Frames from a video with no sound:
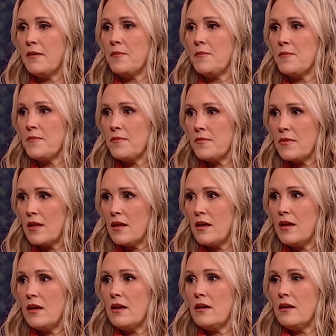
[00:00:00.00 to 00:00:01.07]
your personal
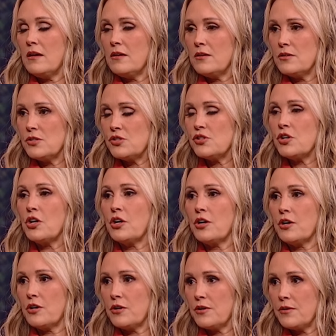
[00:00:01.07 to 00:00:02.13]
experience in this book
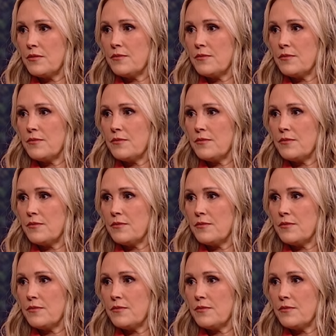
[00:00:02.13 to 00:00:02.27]
and what